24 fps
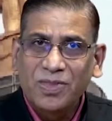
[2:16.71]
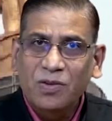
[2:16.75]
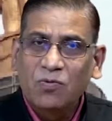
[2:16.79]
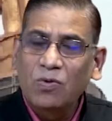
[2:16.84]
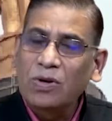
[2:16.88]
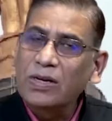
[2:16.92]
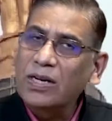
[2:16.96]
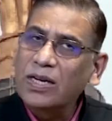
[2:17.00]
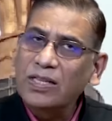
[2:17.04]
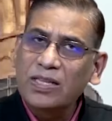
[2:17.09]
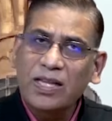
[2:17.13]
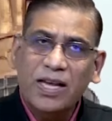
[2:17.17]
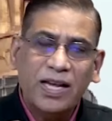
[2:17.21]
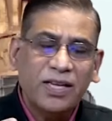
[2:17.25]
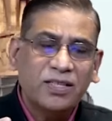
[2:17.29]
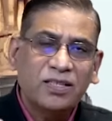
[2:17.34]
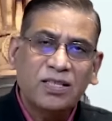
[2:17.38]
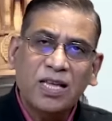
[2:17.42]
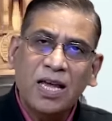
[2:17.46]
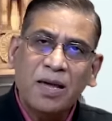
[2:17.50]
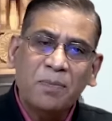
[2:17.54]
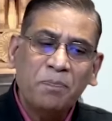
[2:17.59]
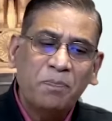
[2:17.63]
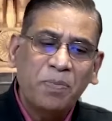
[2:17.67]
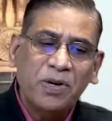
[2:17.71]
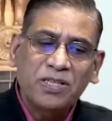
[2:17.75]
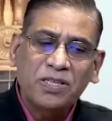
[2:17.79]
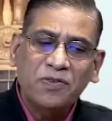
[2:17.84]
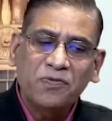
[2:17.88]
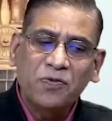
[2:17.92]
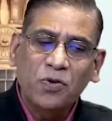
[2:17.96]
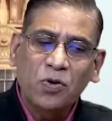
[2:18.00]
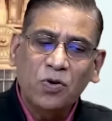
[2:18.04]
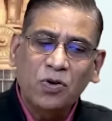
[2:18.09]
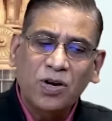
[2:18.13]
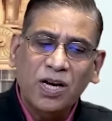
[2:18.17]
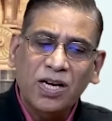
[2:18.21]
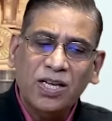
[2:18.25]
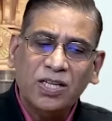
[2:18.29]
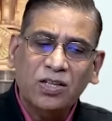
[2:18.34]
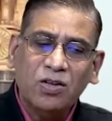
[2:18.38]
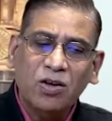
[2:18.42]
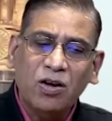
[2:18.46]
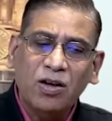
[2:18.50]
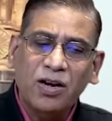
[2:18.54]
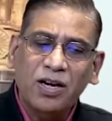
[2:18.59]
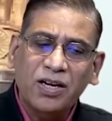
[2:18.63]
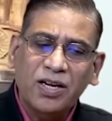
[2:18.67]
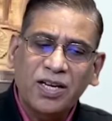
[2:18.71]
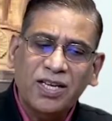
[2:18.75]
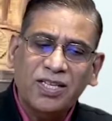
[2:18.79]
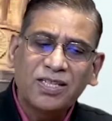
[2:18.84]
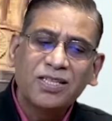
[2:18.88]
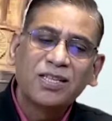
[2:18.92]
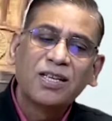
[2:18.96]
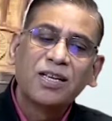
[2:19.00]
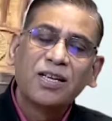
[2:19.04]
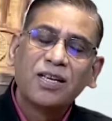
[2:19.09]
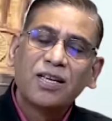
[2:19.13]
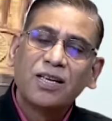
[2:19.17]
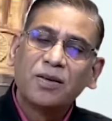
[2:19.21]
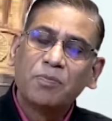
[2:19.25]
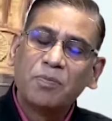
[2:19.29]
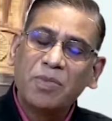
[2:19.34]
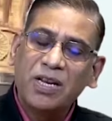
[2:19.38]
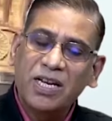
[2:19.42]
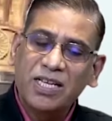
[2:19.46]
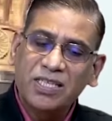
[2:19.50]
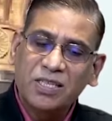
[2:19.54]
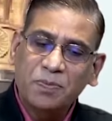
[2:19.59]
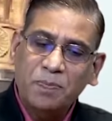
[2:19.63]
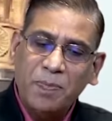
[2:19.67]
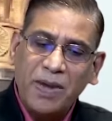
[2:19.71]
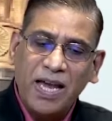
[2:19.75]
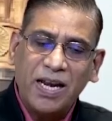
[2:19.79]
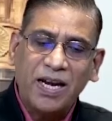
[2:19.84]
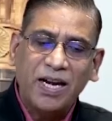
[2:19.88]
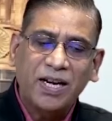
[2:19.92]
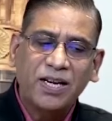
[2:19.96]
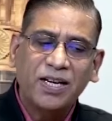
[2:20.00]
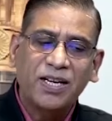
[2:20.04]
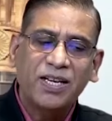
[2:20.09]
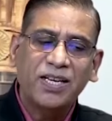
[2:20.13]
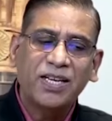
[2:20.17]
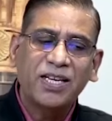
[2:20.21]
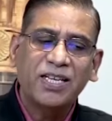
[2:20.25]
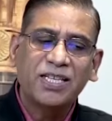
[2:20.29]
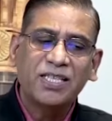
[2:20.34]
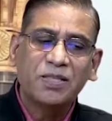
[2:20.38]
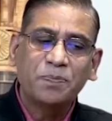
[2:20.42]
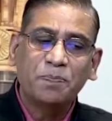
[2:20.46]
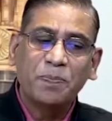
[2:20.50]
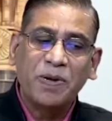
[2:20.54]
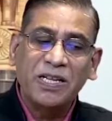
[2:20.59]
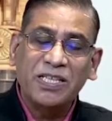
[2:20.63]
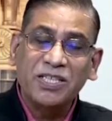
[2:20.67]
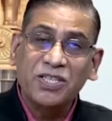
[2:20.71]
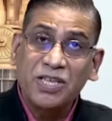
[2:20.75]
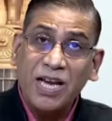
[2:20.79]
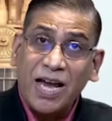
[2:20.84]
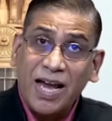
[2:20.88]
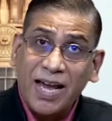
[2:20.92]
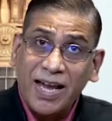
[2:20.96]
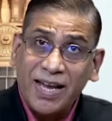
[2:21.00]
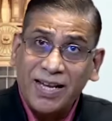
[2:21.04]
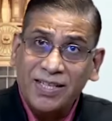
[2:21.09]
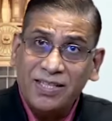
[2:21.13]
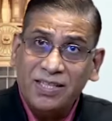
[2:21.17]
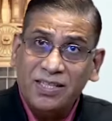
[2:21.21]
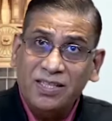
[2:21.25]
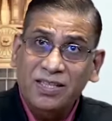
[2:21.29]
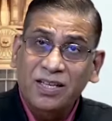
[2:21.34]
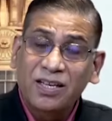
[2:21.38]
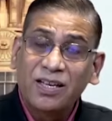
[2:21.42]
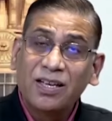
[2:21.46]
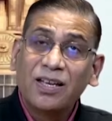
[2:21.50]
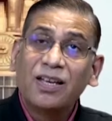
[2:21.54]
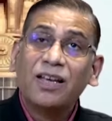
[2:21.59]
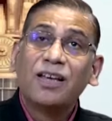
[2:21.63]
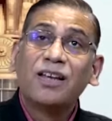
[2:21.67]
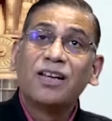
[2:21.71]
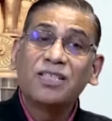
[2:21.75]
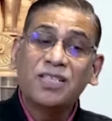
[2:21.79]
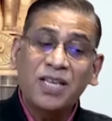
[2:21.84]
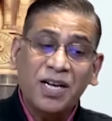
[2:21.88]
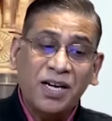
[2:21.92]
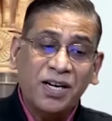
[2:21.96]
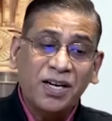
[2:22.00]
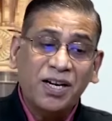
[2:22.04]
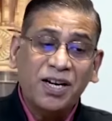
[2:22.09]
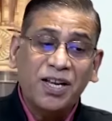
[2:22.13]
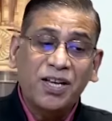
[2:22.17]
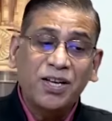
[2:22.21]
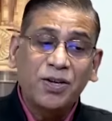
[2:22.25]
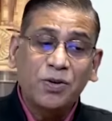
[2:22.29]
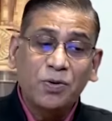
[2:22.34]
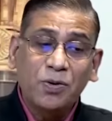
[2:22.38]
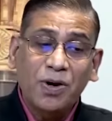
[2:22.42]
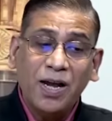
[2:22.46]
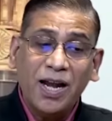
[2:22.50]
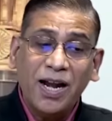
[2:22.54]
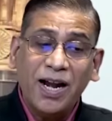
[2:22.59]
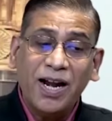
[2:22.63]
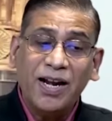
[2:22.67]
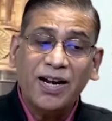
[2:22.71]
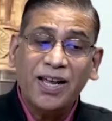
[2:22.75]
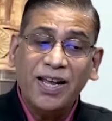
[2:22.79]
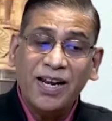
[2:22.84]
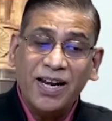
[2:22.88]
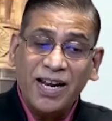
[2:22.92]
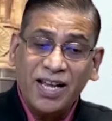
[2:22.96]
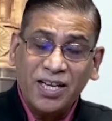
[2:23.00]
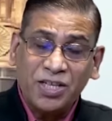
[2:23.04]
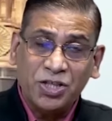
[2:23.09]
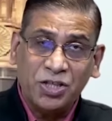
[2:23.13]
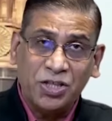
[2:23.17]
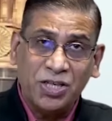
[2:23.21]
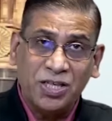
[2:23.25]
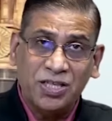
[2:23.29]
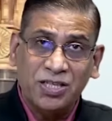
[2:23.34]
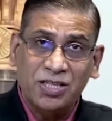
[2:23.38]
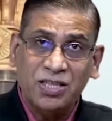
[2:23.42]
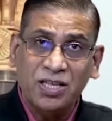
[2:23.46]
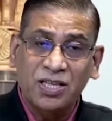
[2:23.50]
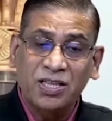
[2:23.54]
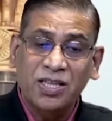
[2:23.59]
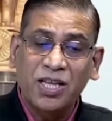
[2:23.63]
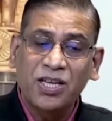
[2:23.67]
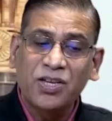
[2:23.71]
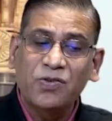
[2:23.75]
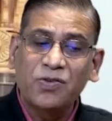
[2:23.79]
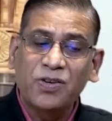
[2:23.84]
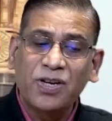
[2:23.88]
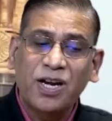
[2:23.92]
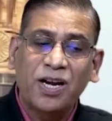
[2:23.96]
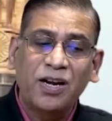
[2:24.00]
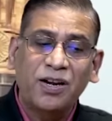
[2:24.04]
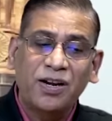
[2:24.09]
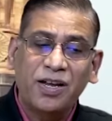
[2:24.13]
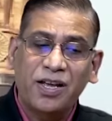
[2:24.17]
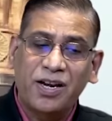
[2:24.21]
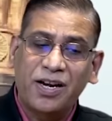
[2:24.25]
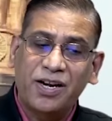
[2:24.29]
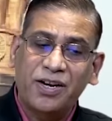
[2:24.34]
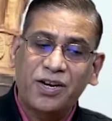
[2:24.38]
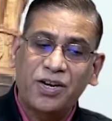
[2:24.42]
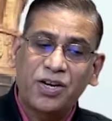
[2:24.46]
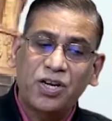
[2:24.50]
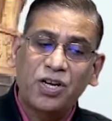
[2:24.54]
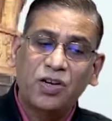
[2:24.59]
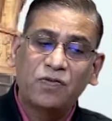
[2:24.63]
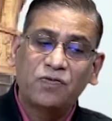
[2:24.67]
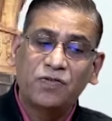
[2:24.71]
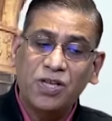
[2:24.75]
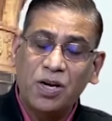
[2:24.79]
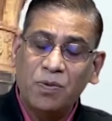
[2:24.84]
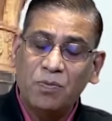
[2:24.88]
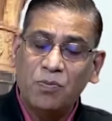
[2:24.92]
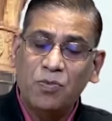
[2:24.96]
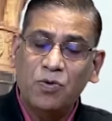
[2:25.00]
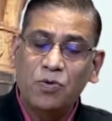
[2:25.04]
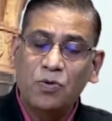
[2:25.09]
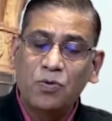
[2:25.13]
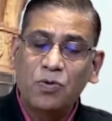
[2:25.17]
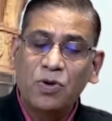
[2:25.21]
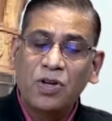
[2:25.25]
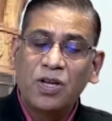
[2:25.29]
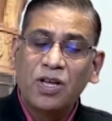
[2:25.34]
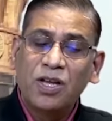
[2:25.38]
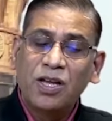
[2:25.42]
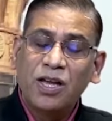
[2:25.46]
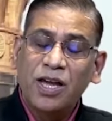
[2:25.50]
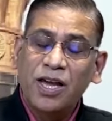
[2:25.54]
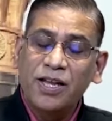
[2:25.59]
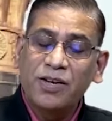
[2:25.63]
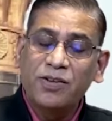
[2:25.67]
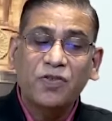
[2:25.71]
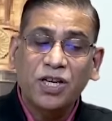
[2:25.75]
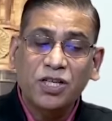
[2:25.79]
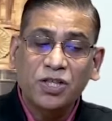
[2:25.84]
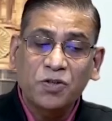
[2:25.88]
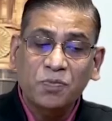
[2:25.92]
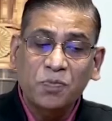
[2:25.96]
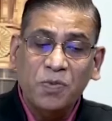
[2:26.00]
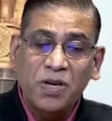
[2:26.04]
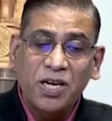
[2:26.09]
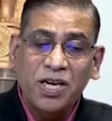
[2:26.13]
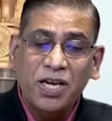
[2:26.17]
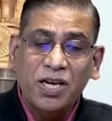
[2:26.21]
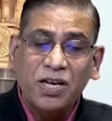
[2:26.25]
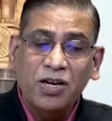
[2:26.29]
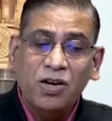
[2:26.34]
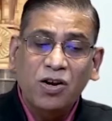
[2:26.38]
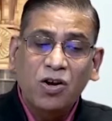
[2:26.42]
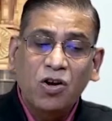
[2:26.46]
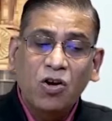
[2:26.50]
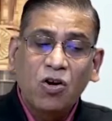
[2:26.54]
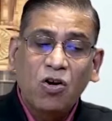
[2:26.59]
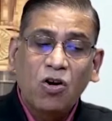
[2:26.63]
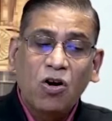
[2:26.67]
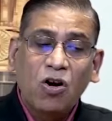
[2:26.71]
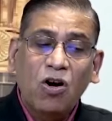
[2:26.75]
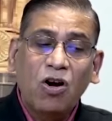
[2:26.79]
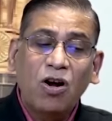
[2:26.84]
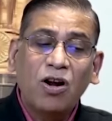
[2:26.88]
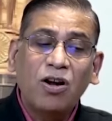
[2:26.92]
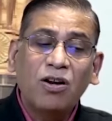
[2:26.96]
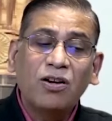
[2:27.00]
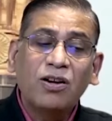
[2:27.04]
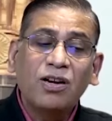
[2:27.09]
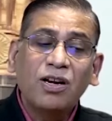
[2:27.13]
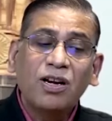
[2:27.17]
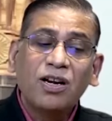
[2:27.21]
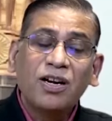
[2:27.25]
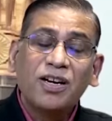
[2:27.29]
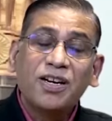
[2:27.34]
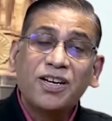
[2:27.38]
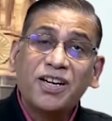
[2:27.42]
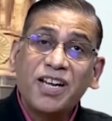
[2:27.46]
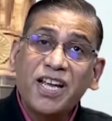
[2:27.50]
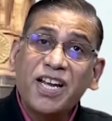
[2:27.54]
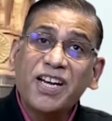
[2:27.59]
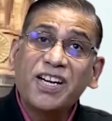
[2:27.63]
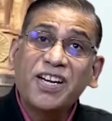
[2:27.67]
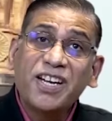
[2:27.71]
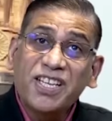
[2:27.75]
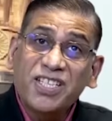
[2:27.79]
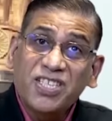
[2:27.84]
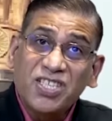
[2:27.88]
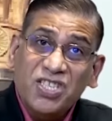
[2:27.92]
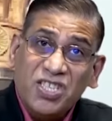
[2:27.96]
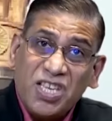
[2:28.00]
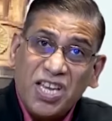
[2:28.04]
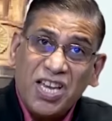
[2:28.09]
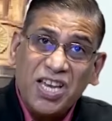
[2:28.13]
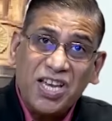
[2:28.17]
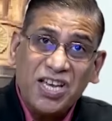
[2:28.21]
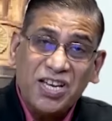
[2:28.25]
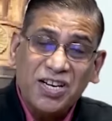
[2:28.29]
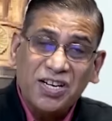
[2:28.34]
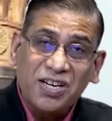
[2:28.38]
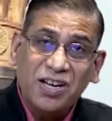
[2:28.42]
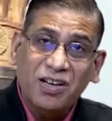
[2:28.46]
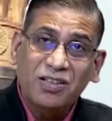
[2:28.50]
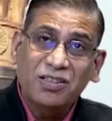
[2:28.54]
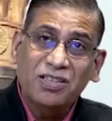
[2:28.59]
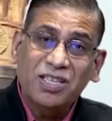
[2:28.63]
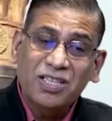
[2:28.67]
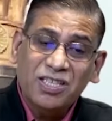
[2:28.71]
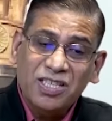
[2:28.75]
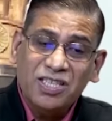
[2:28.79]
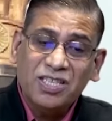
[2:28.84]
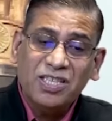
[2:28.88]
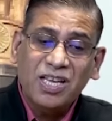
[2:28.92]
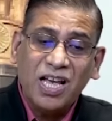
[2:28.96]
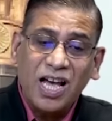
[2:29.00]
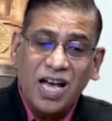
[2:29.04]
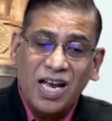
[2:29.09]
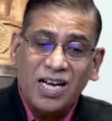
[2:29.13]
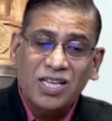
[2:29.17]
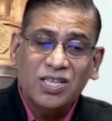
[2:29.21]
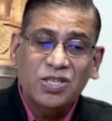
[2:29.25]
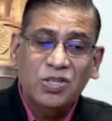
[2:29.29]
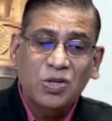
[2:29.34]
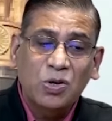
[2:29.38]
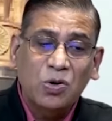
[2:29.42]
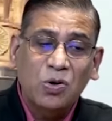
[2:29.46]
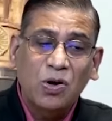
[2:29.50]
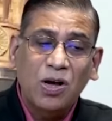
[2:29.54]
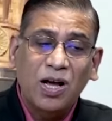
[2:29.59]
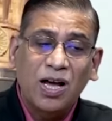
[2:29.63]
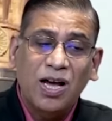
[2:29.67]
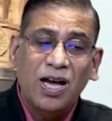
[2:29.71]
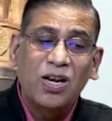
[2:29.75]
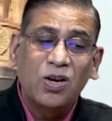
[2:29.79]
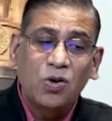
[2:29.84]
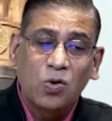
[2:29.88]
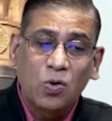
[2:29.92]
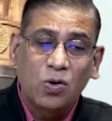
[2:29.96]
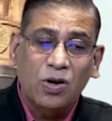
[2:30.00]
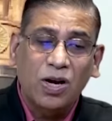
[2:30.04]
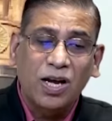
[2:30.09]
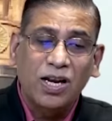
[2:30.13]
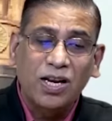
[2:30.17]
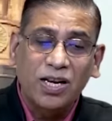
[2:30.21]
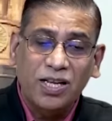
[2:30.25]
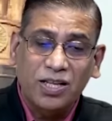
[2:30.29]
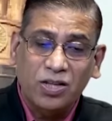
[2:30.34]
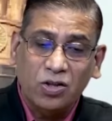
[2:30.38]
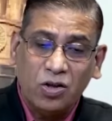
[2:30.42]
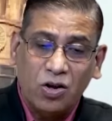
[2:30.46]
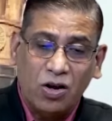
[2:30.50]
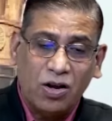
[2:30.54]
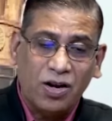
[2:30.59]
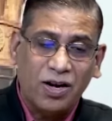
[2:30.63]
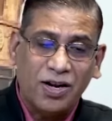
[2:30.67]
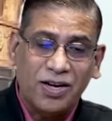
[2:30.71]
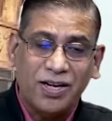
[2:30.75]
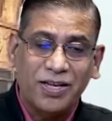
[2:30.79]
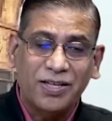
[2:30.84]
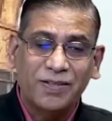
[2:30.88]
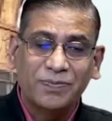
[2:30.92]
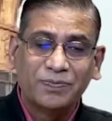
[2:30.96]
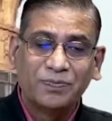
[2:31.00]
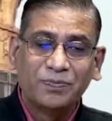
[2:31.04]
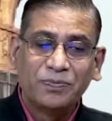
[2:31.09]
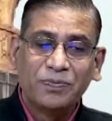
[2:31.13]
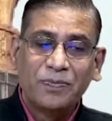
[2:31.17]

What are the examples of local authorities? Municipalities, panchayats. Recently you had elections in the Union Territory of Jammu and Kashmir on DDC. Now this is also a local authority.